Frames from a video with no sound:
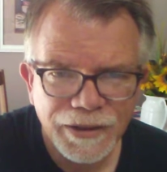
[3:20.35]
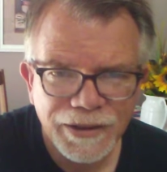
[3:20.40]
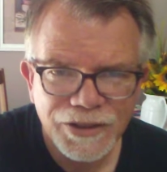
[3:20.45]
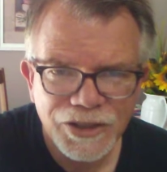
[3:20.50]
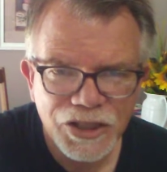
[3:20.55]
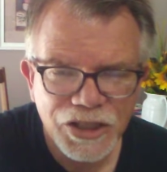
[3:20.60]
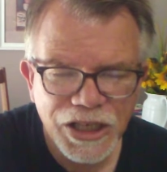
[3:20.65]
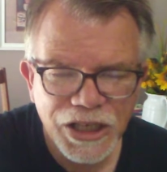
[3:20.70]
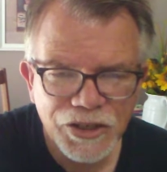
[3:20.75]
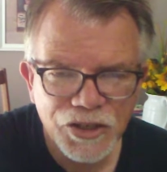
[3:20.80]

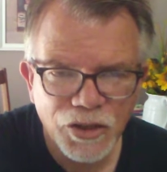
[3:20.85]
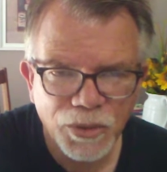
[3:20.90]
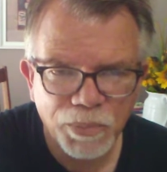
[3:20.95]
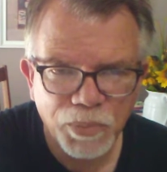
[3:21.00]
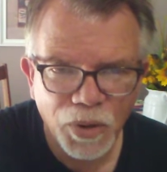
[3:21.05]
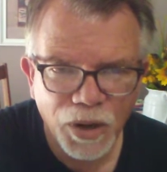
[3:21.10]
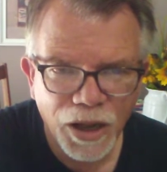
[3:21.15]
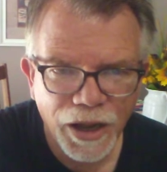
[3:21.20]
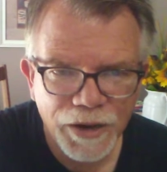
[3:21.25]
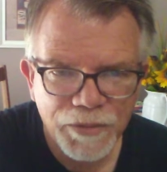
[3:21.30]
Just get your
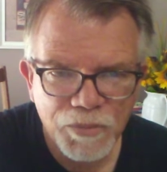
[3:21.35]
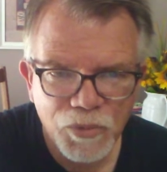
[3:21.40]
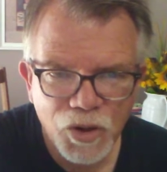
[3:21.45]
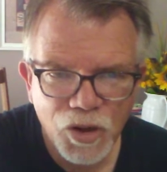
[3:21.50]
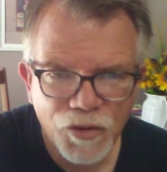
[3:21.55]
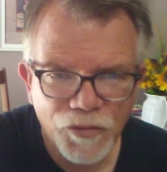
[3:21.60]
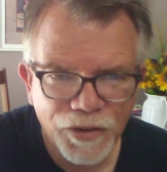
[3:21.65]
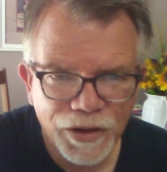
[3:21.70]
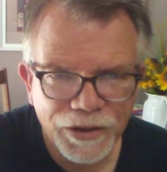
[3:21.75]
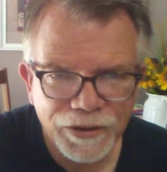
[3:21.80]
blood
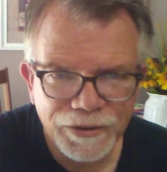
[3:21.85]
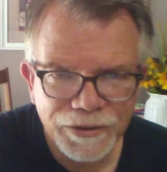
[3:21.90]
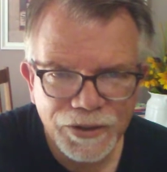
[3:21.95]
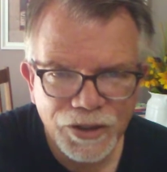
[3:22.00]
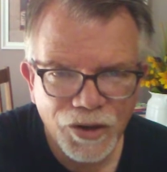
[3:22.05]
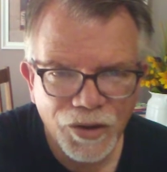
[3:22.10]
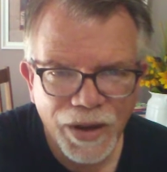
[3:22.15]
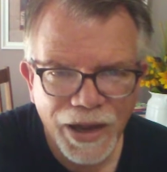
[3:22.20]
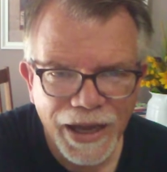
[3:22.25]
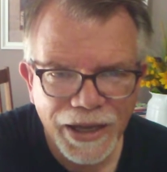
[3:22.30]
moving.
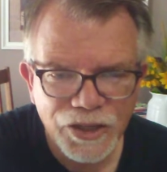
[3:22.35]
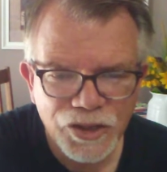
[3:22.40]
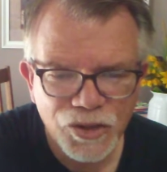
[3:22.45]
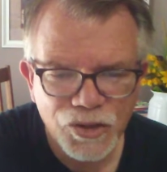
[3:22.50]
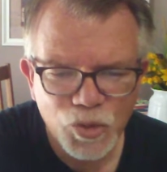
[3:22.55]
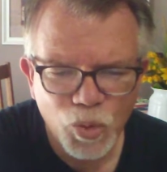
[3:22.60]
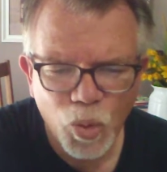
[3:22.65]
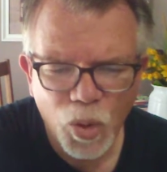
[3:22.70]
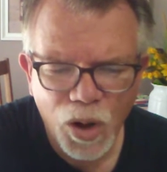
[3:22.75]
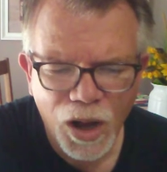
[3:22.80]

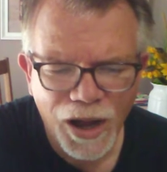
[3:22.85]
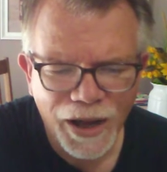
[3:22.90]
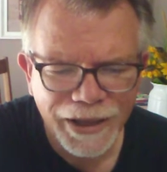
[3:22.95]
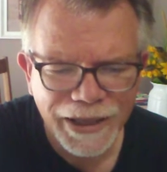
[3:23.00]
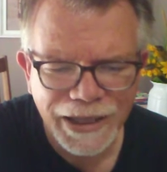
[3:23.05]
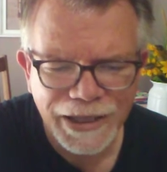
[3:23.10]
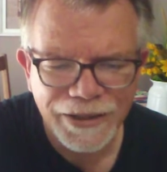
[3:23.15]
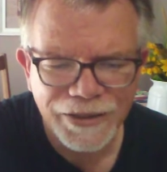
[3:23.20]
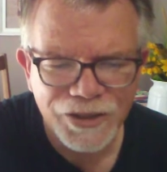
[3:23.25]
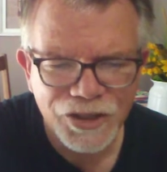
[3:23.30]
Exercise,
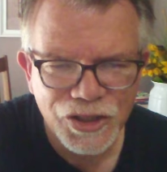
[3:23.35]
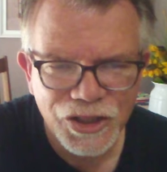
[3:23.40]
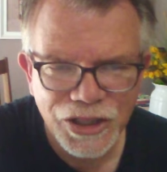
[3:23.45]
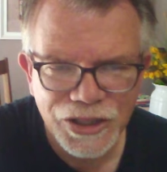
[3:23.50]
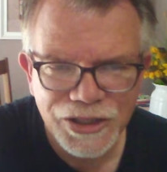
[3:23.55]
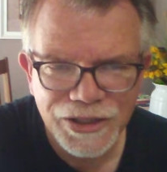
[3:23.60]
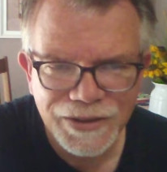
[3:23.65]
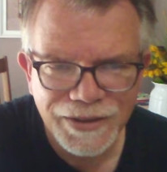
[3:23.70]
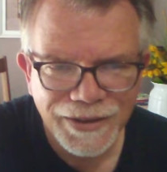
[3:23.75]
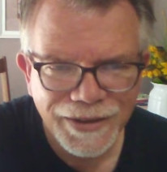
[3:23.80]
walking is
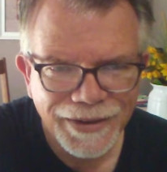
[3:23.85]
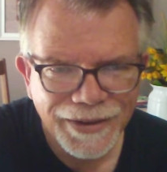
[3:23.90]
just,